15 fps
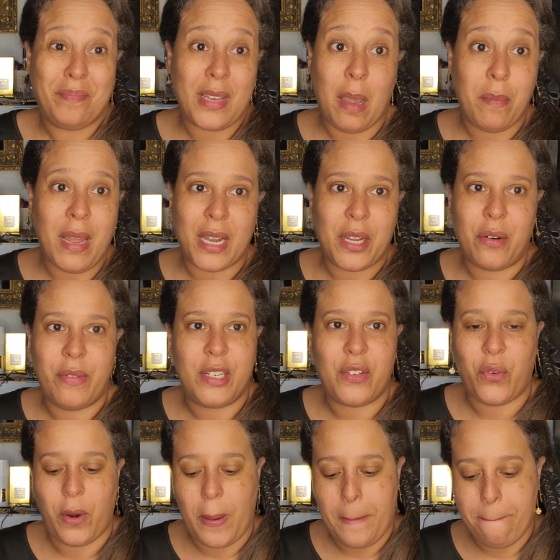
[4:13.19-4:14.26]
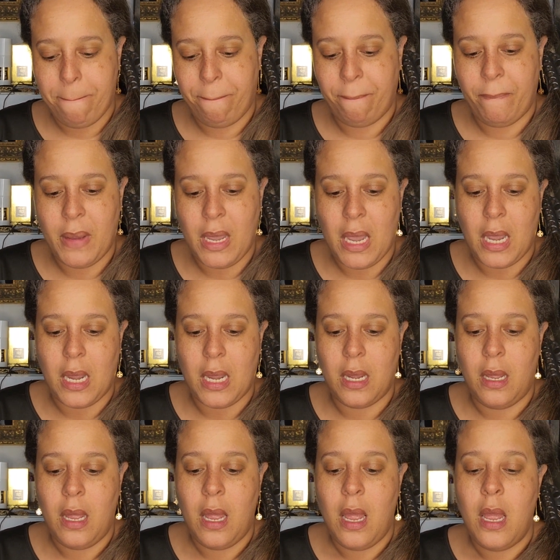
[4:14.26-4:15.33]
I'm not going to reach for it. Uh,
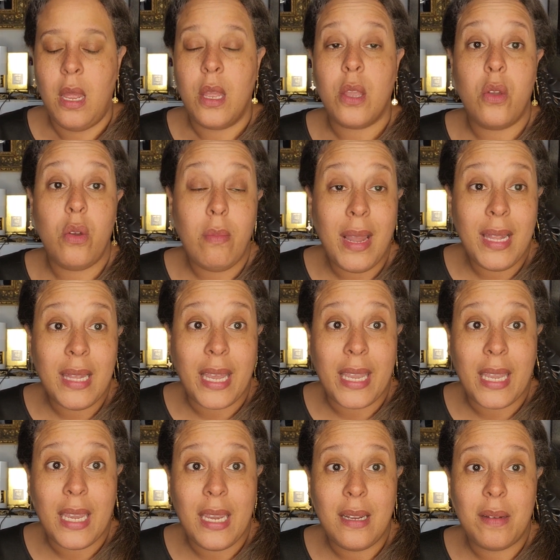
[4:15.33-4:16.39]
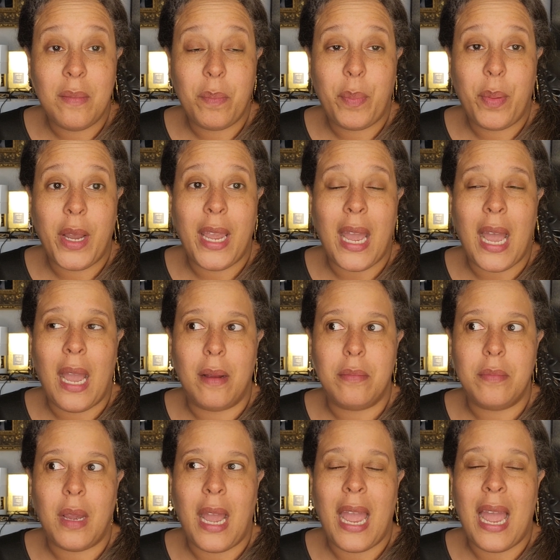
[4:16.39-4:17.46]
you might like it, but I,
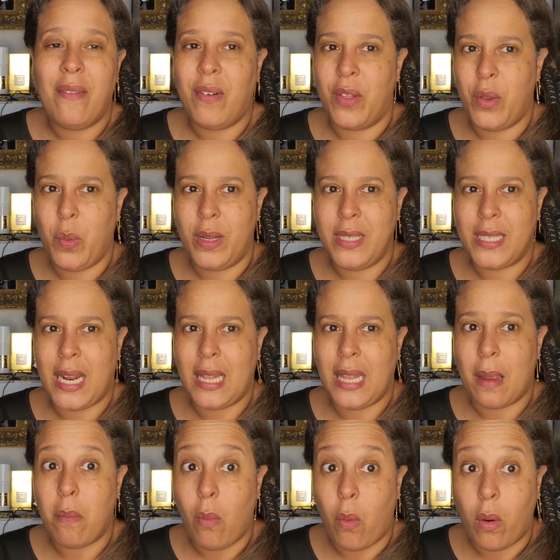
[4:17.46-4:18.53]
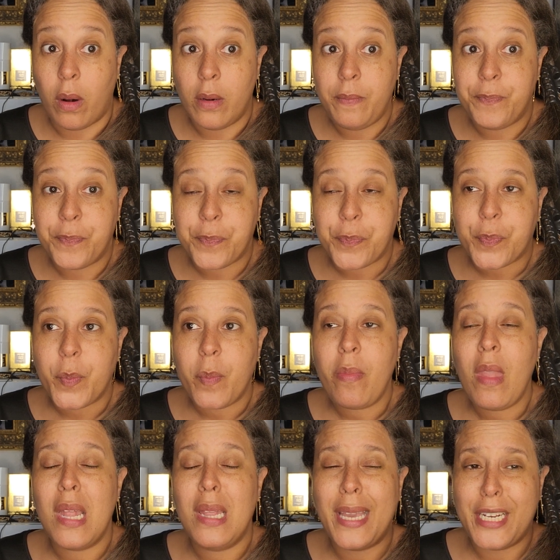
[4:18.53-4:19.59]
I have other ones that I like more.
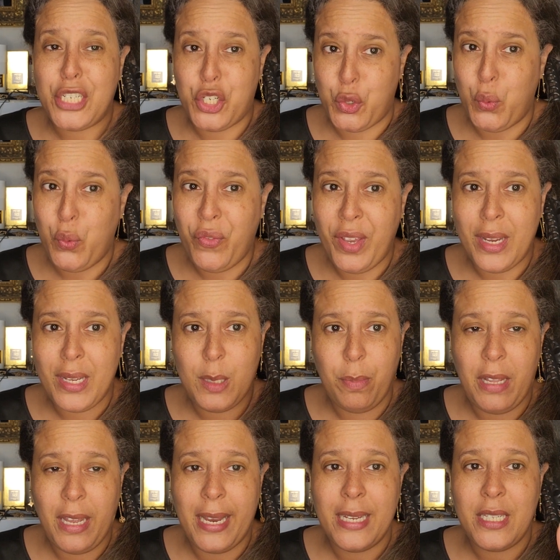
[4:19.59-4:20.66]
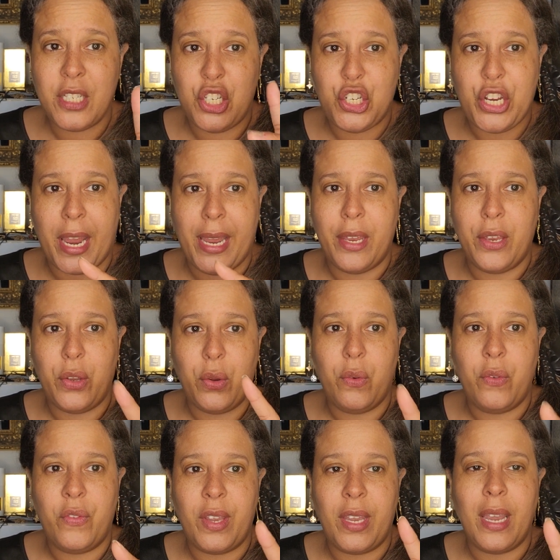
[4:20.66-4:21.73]
Like Juvia's Place,
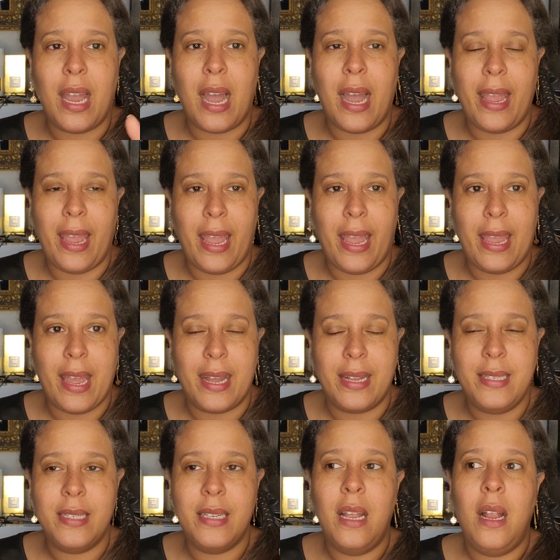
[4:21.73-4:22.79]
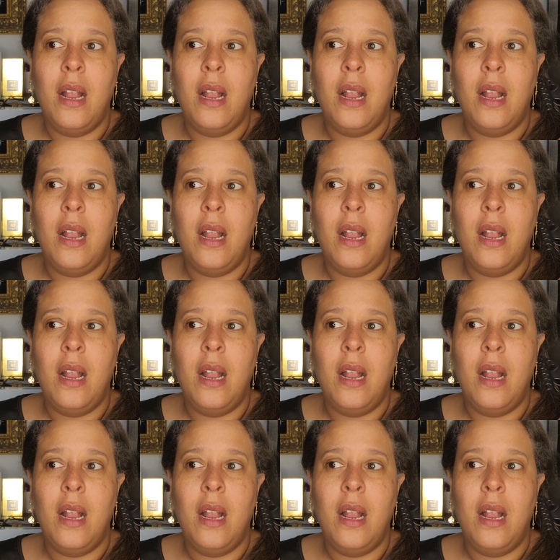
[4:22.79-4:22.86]
J-U-V-I-A-S.